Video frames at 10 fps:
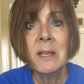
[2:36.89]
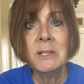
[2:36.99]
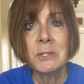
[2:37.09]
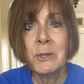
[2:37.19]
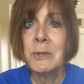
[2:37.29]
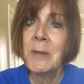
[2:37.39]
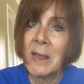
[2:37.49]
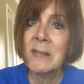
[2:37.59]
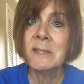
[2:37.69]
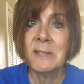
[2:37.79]
so you
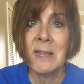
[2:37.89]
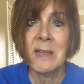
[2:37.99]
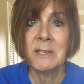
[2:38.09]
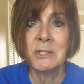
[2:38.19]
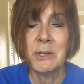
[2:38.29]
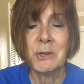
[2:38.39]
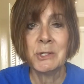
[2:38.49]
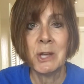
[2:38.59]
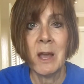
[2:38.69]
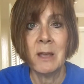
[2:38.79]
can say yes to your
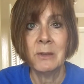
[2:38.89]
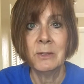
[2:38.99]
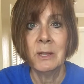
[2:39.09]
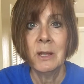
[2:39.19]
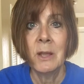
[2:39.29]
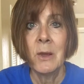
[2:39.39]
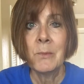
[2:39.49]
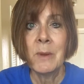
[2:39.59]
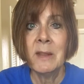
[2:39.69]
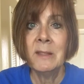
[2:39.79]
child
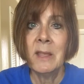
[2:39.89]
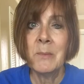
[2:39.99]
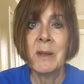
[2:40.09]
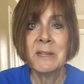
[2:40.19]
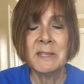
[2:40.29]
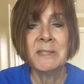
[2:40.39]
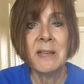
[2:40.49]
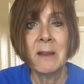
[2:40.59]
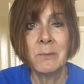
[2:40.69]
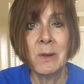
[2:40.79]
when they want to sit
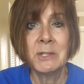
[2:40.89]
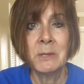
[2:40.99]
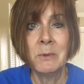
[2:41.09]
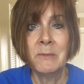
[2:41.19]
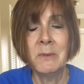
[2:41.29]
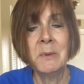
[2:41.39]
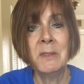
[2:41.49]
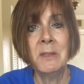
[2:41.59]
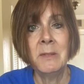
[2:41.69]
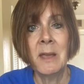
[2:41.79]
down and watch a movie
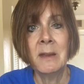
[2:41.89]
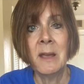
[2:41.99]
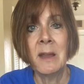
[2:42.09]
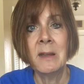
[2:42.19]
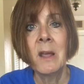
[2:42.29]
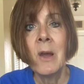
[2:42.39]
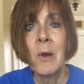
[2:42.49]
with you that night.